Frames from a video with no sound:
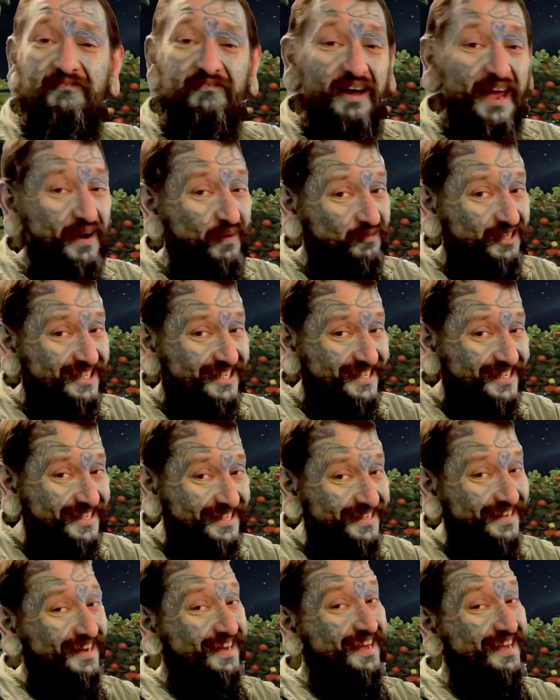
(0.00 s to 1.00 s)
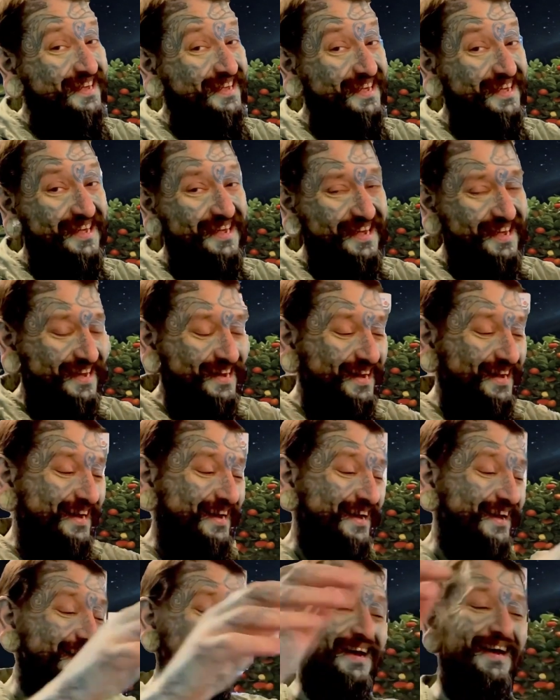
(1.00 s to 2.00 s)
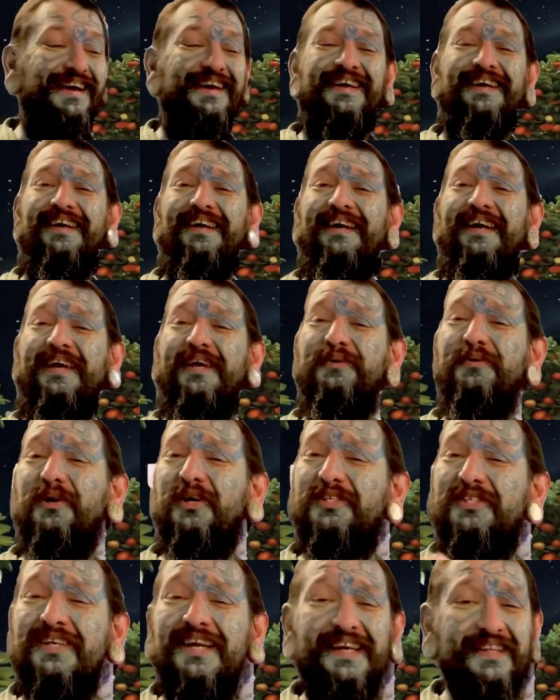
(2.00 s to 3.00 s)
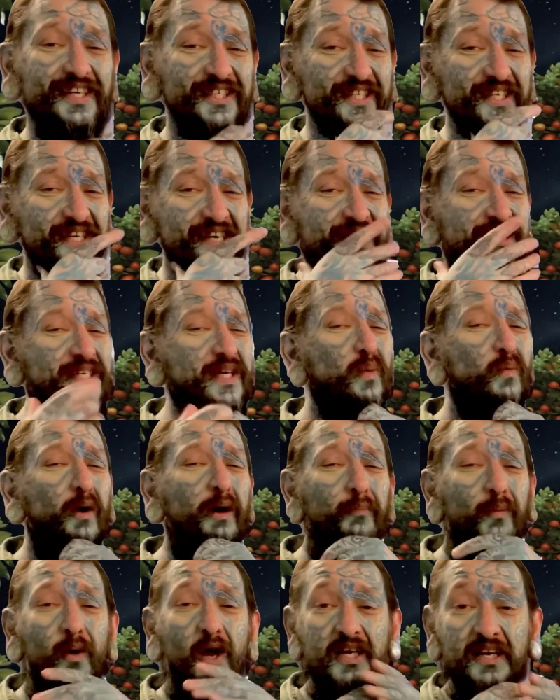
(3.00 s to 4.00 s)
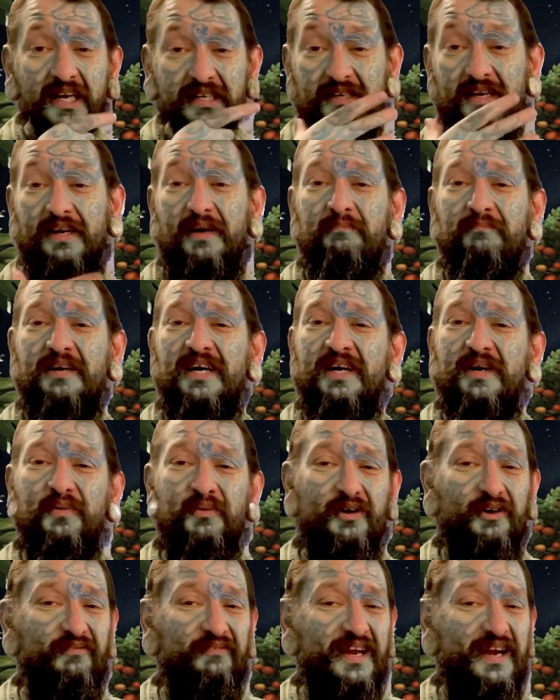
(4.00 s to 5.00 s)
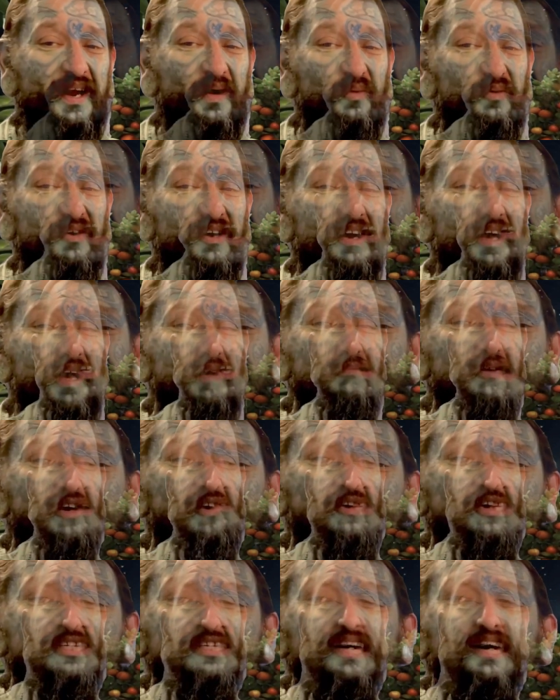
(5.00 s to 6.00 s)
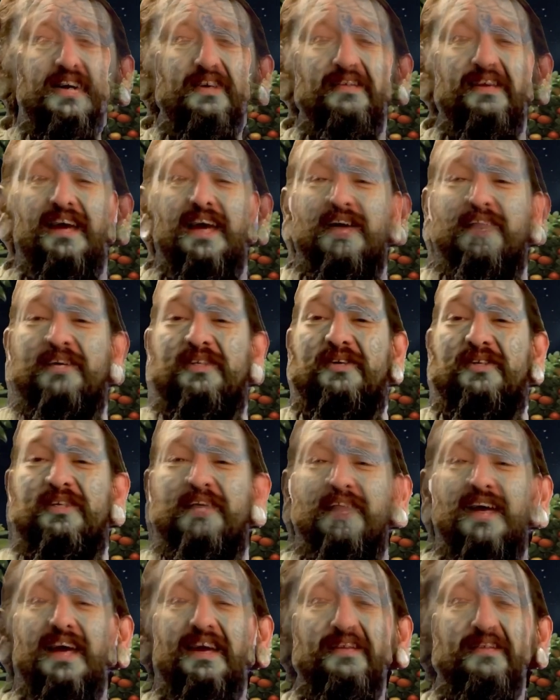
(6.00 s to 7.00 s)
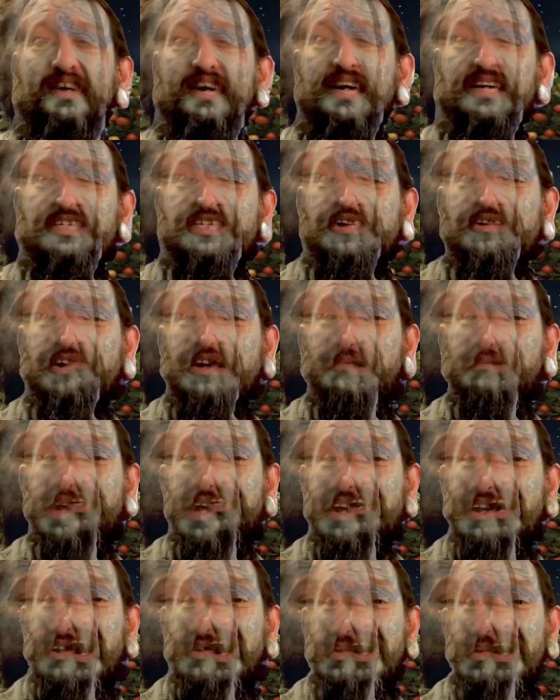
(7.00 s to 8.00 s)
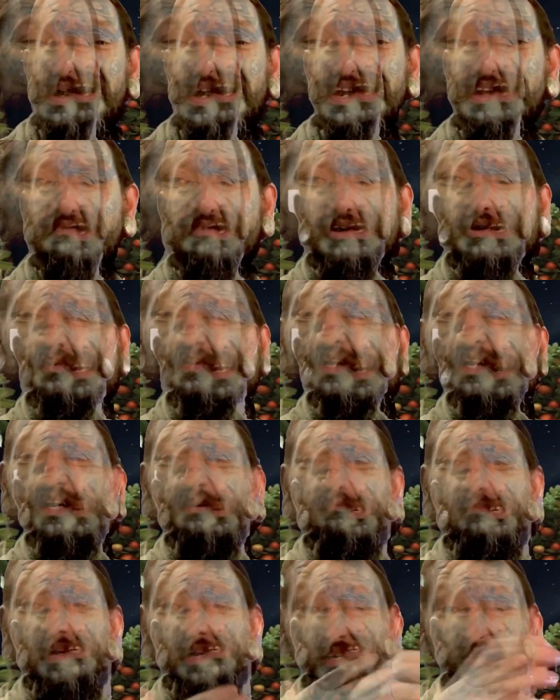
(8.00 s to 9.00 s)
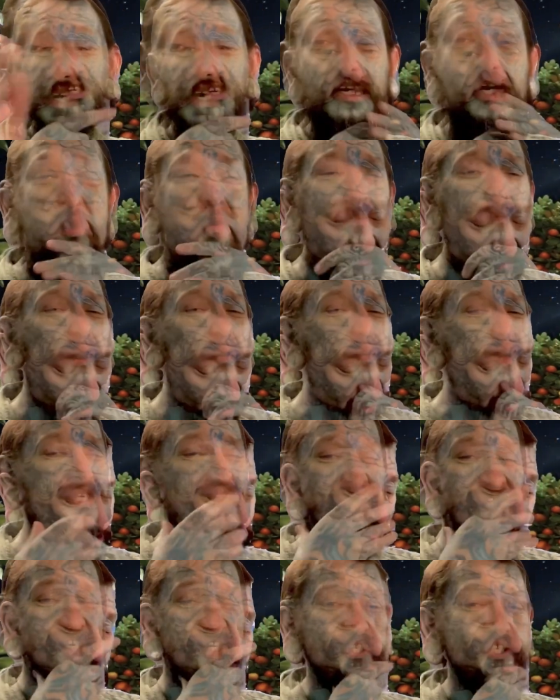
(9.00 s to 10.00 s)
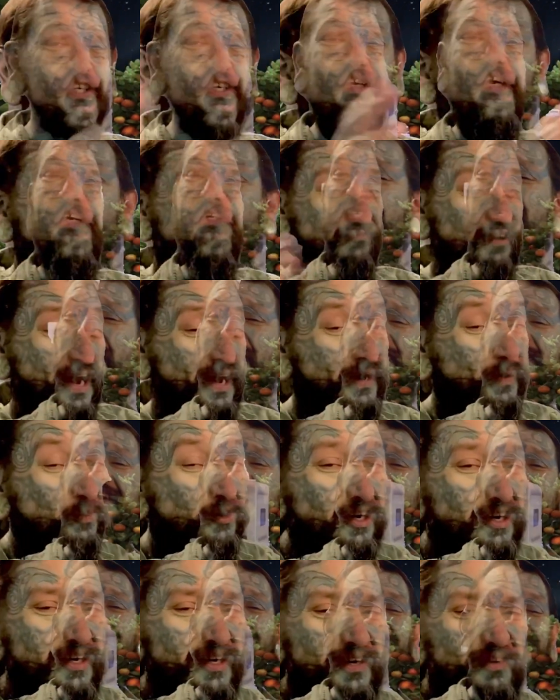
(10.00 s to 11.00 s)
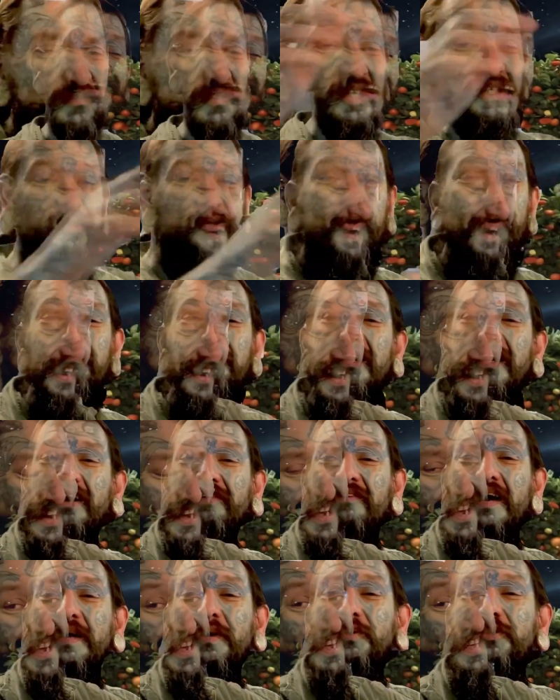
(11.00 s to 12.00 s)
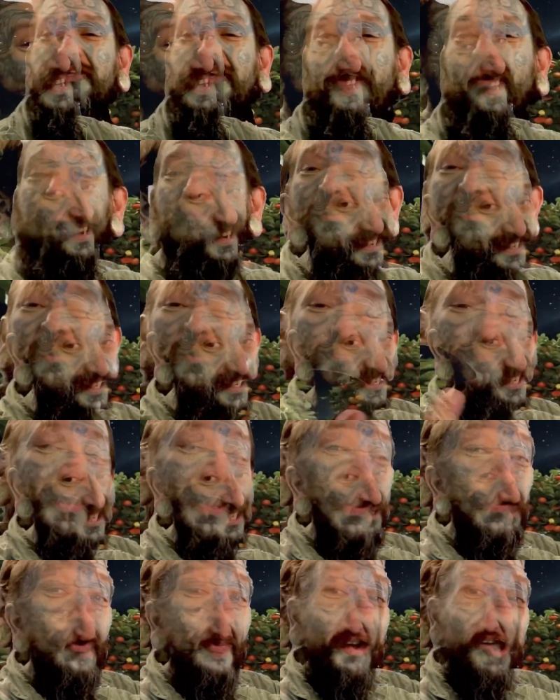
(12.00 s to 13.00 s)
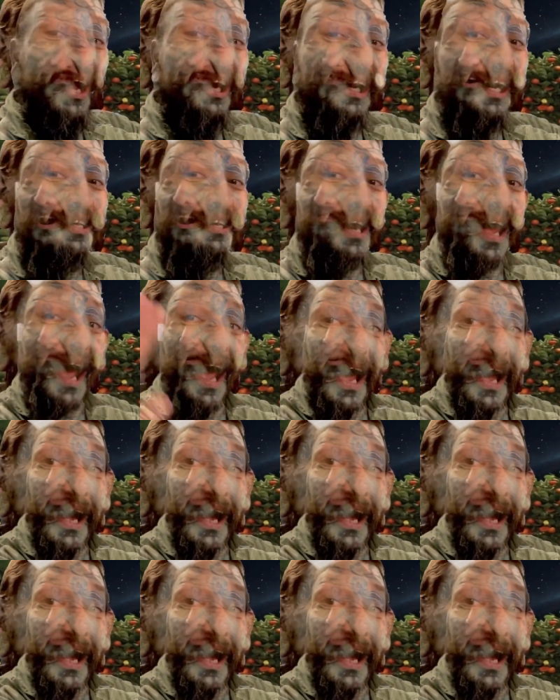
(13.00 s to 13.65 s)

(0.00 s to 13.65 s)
They'll say. Yeah, just ever 6. We're going to get up there. We're ready when America's out and get as a kid in the outside of who's not. Yeah, what's this shit? What's this about? Hey, we're eating a spot, not a man, which can become there. All of that.